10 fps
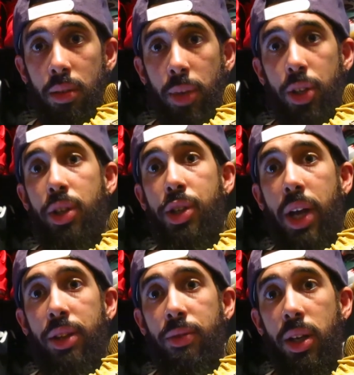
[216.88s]
Make sure you check
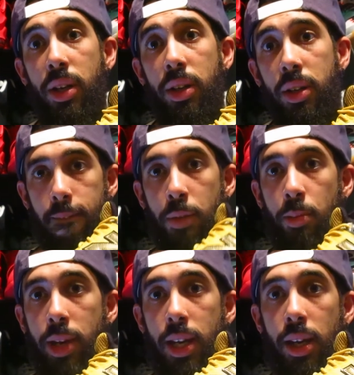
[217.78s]
out the video. For
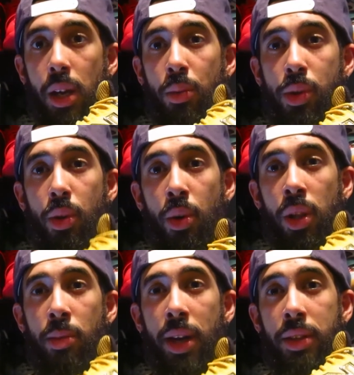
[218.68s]
me, it was
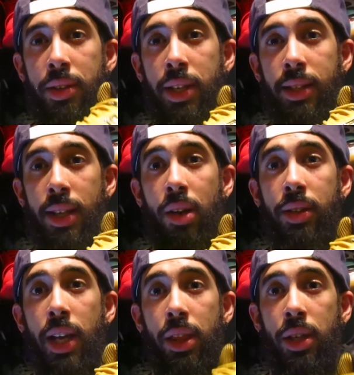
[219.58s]
all about the details,
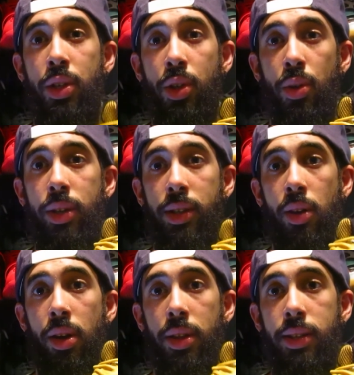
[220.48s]
and this shoe has
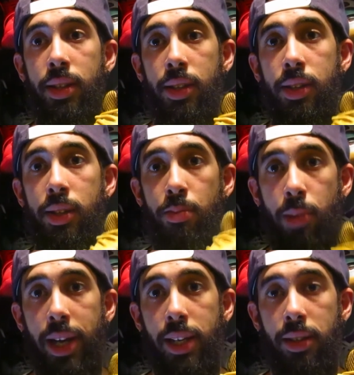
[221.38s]
got this in
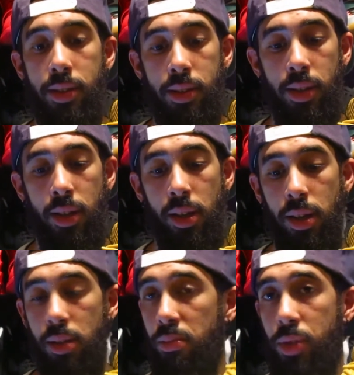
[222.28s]
spades.
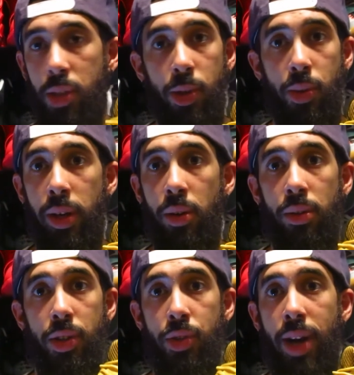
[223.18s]
Just between all
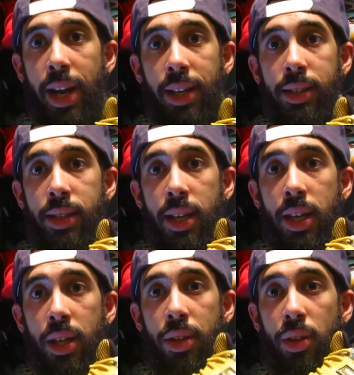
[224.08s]
the dragon
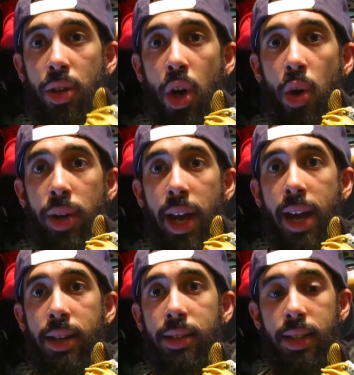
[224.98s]
skin, the gold
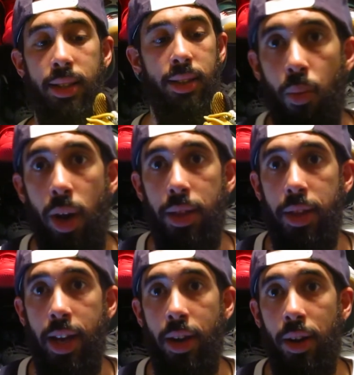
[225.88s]
accent. Right
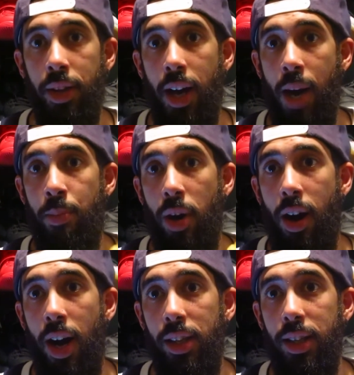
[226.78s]
there on the upper
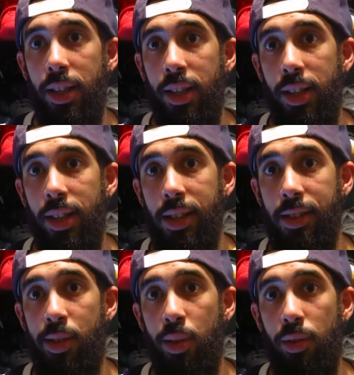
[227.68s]
eyelet in
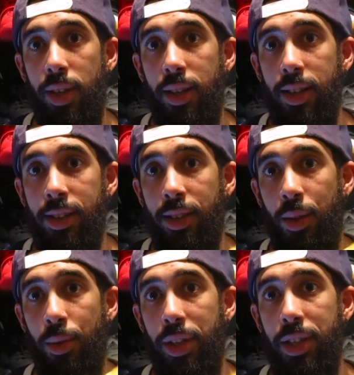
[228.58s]
silver is a
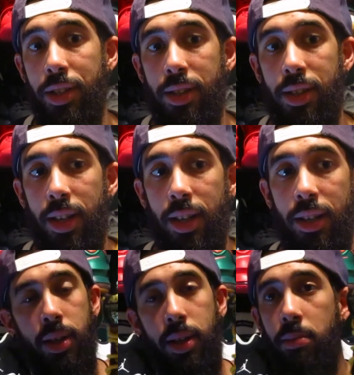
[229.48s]
little ninja star.
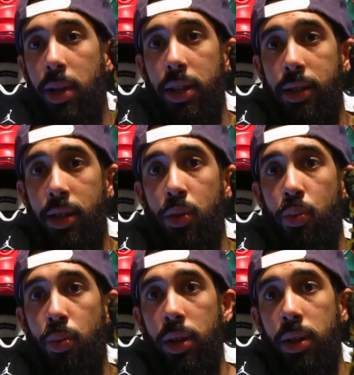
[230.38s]
Man, these things
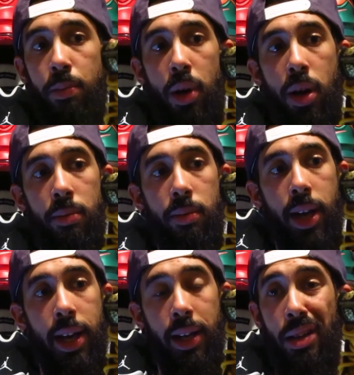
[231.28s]
really pop,
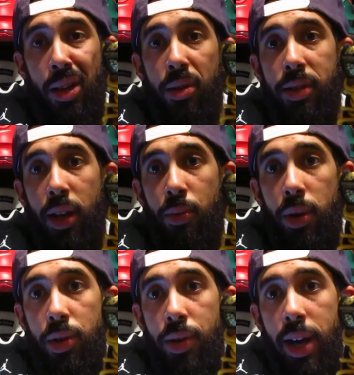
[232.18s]
and it looks like
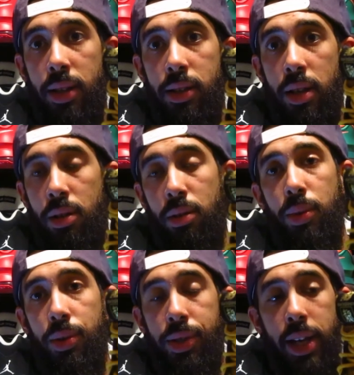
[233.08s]
real dragon skin or
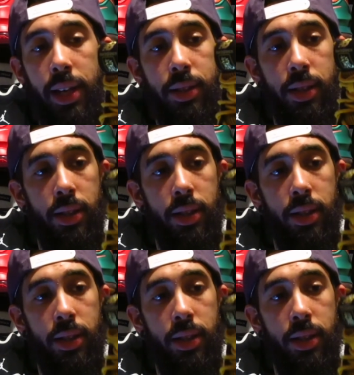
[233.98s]
real snake skin.